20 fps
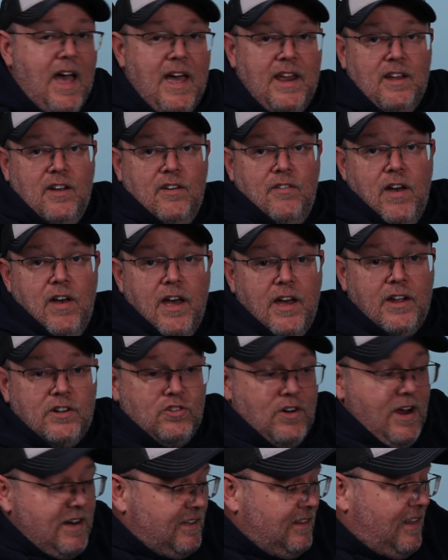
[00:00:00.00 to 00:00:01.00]
of
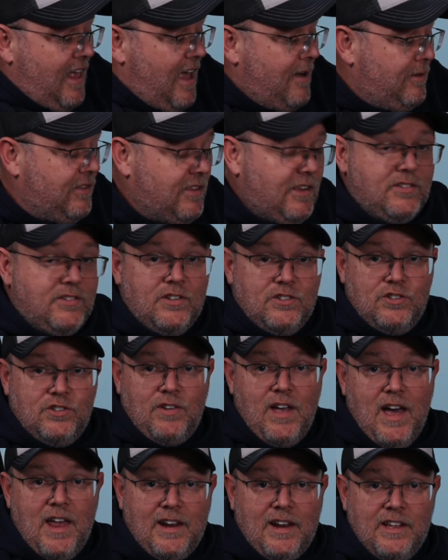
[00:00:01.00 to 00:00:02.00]
direct in line with this is you
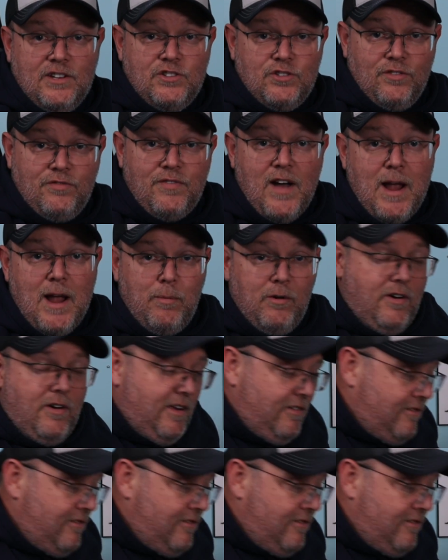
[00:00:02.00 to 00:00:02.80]
got to get your fiber in,